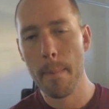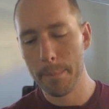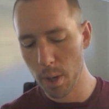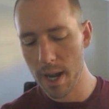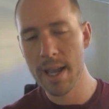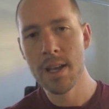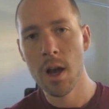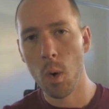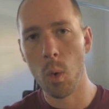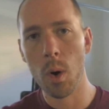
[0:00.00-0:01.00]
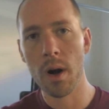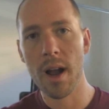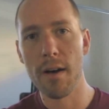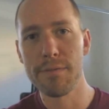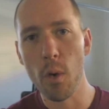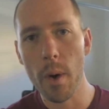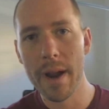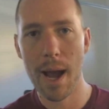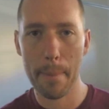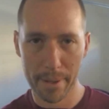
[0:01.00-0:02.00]
prey, or
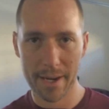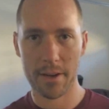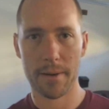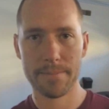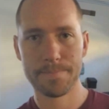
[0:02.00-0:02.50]
avoid a predator.